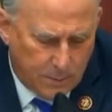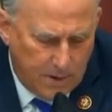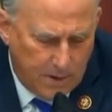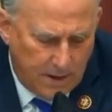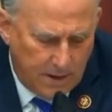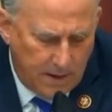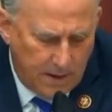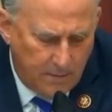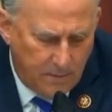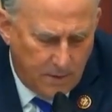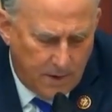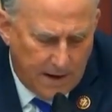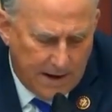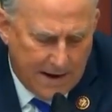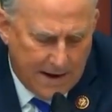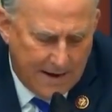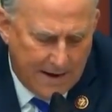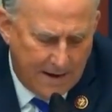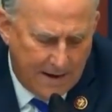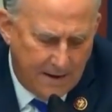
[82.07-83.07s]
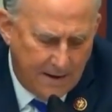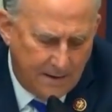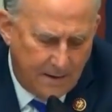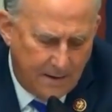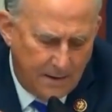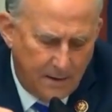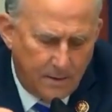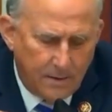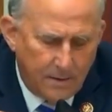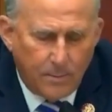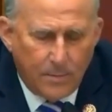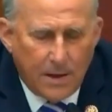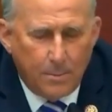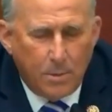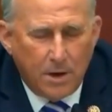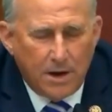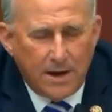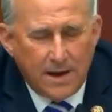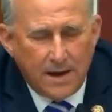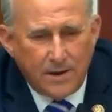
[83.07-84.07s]
being given aid, and they
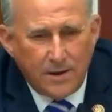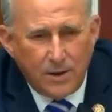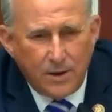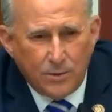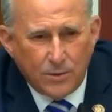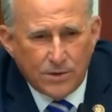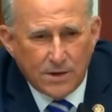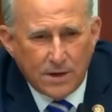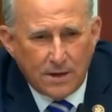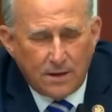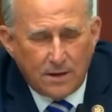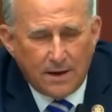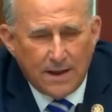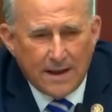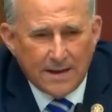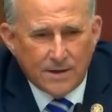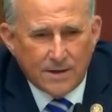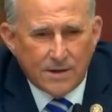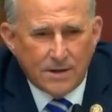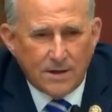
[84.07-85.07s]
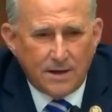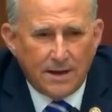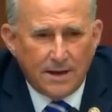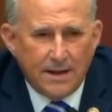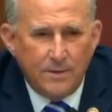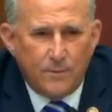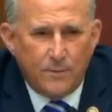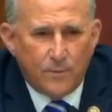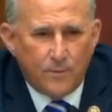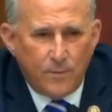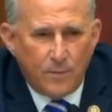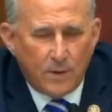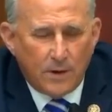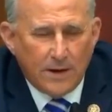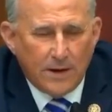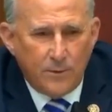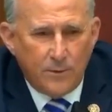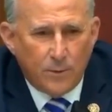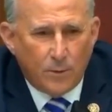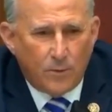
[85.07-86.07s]
began using less
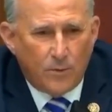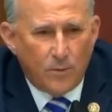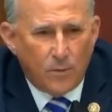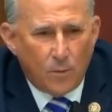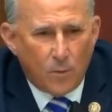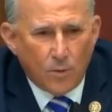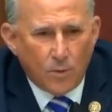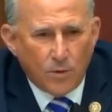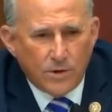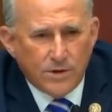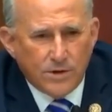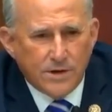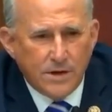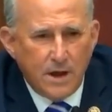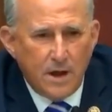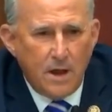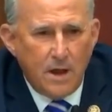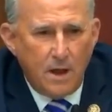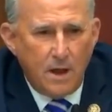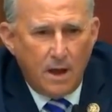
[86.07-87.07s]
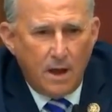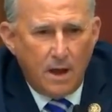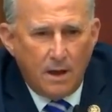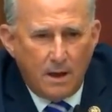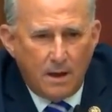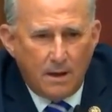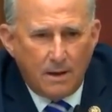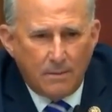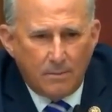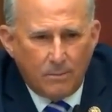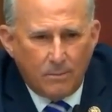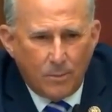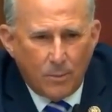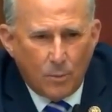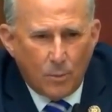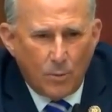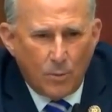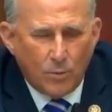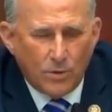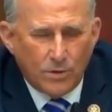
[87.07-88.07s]
lethal force.
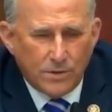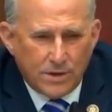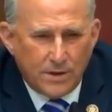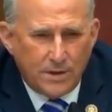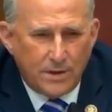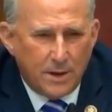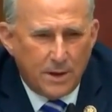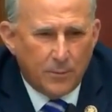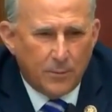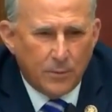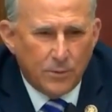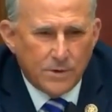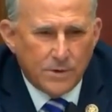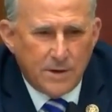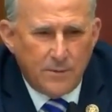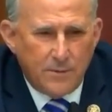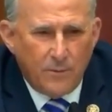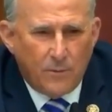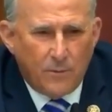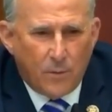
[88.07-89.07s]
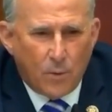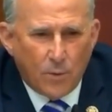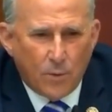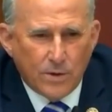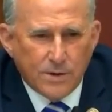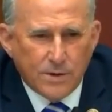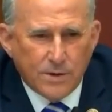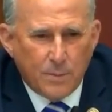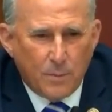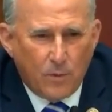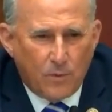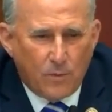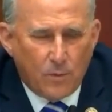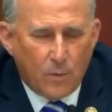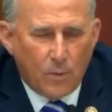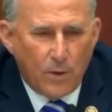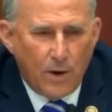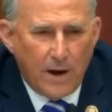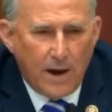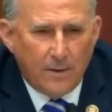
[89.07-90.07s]
What was the difference in force
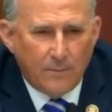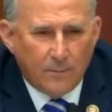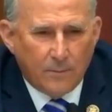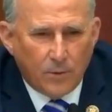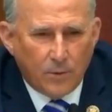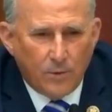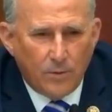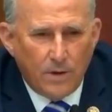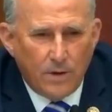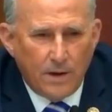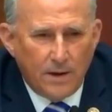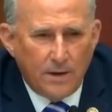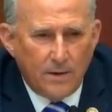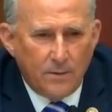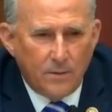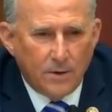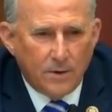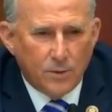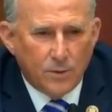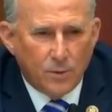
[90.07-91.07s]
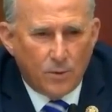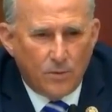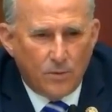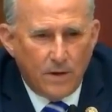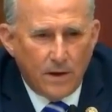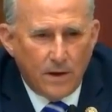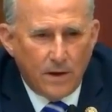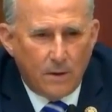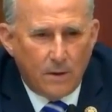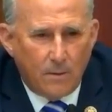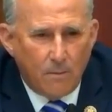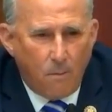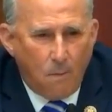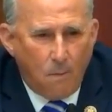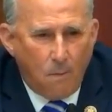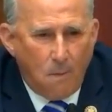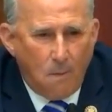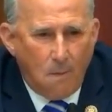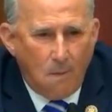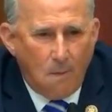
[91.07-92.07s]
before and after the individual fell?